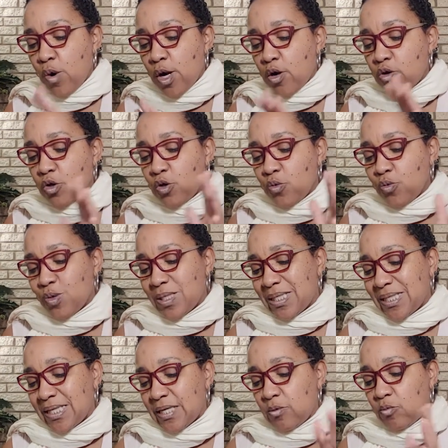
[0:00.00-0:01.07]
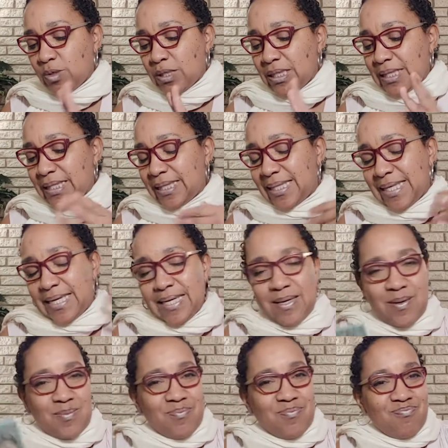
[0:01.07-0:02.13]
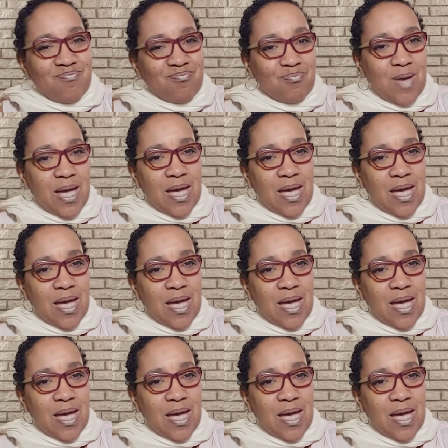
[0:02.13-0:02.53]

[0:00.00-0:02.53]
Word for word: where you sit with them,